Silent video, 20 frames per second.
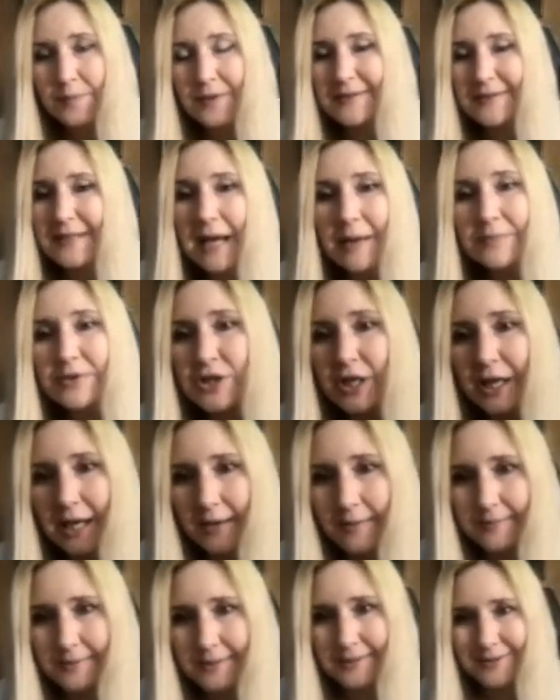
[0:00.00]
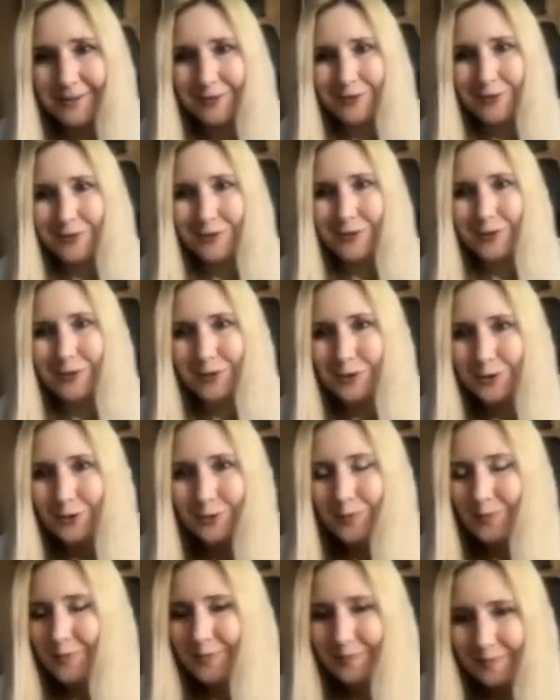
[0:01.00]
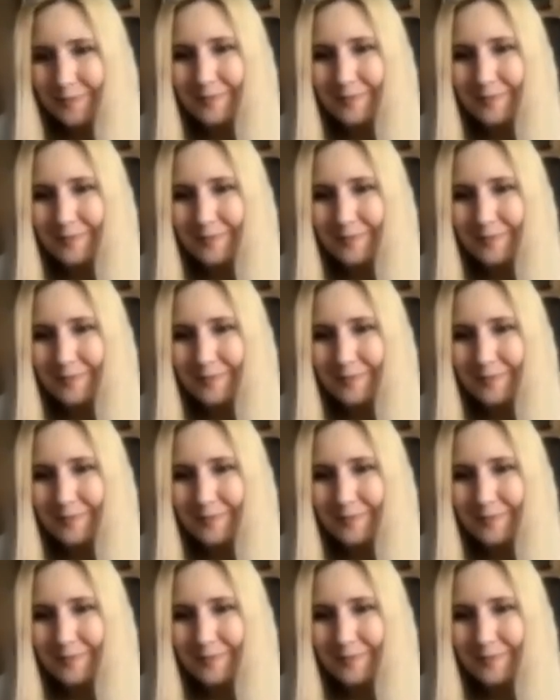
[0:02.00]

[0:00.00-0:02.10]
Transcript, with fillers: Sometimes, you know,